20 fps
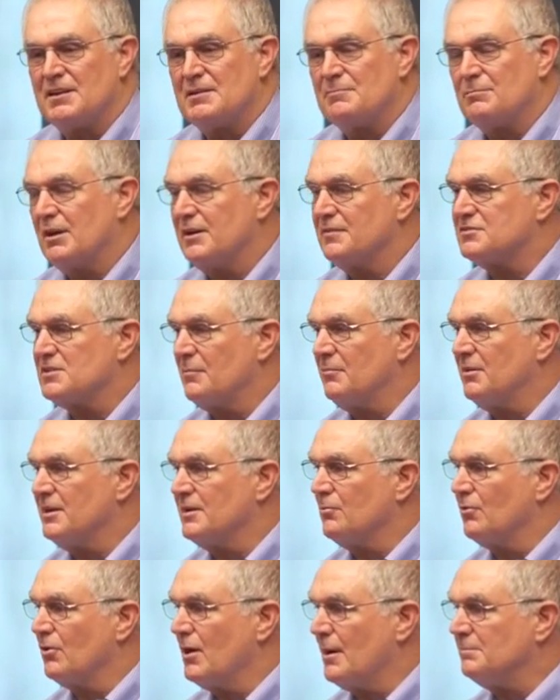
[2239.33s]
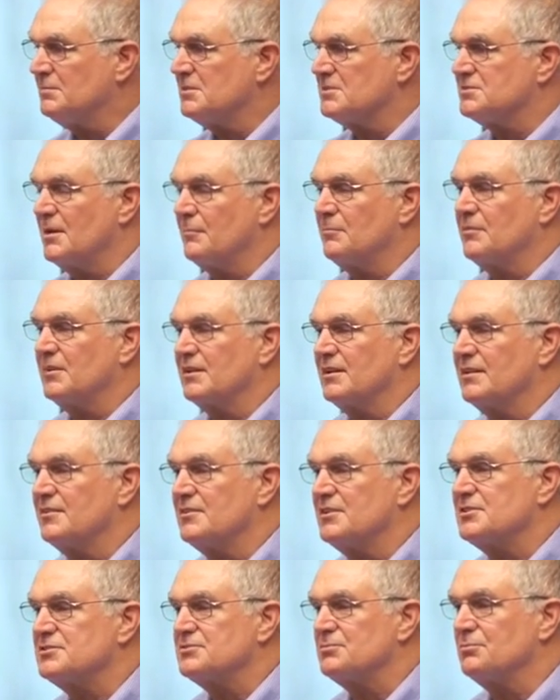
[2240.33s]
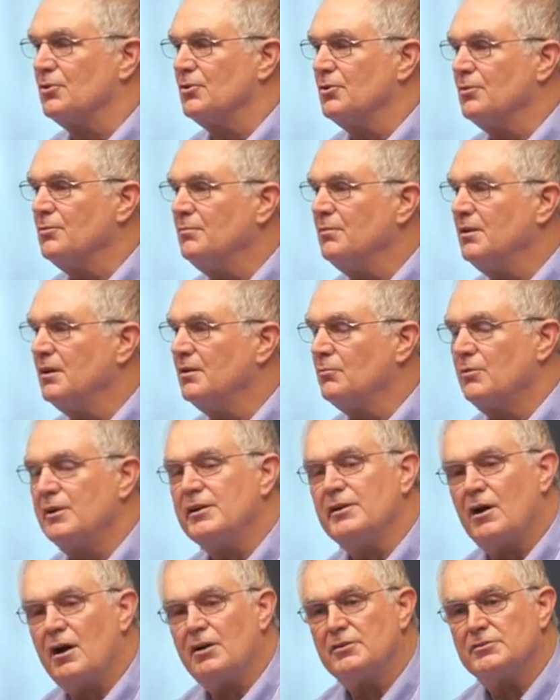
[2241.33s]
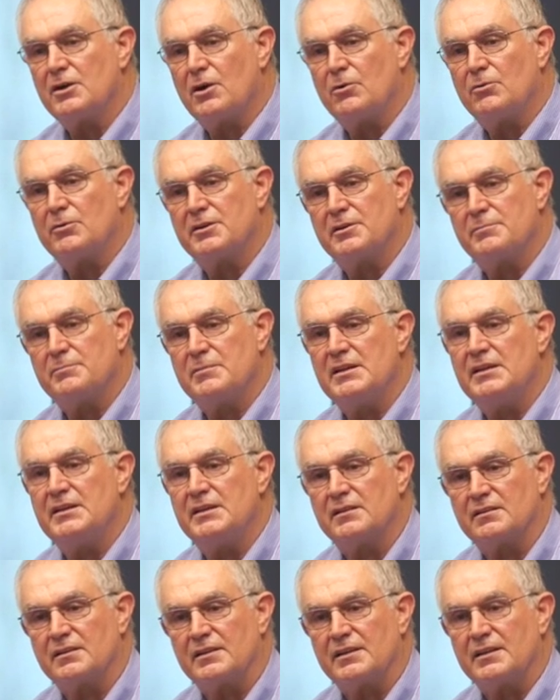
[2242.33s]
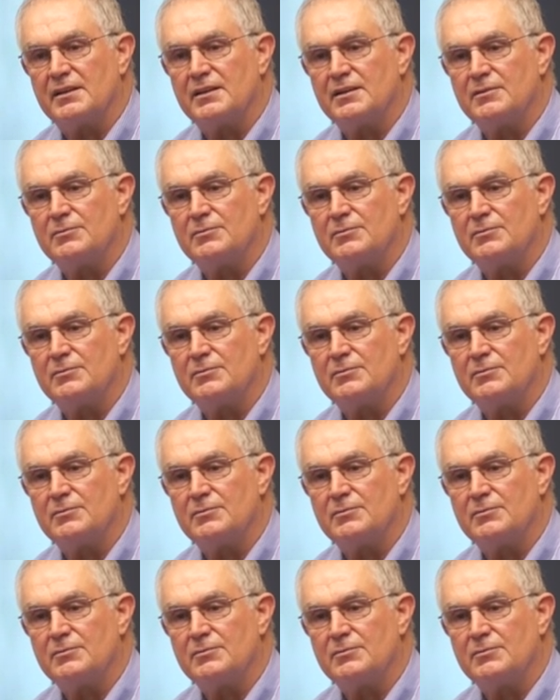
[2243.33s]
But if somebody were up to something in this room, we'd all know it immediately.